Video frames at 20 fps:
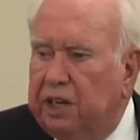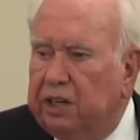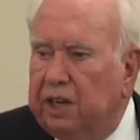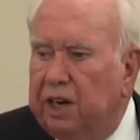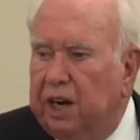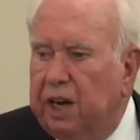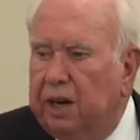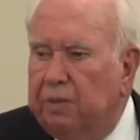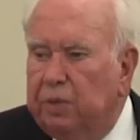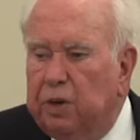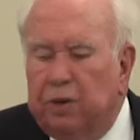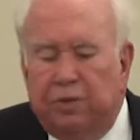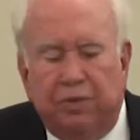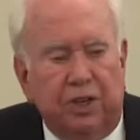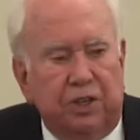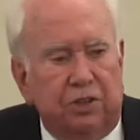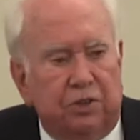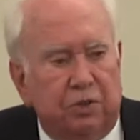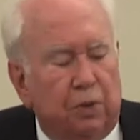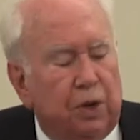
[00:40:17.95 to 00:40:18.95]
"Can I move
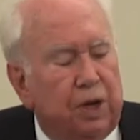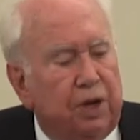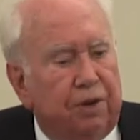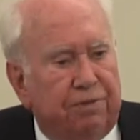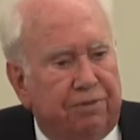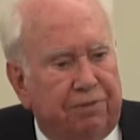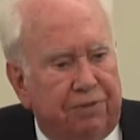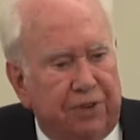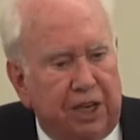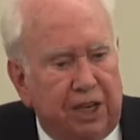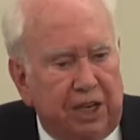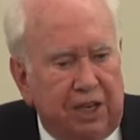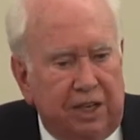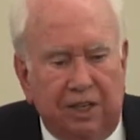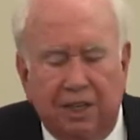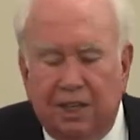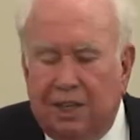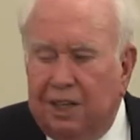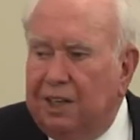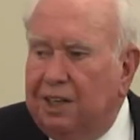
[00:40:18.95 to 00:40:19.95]
it 12 feet?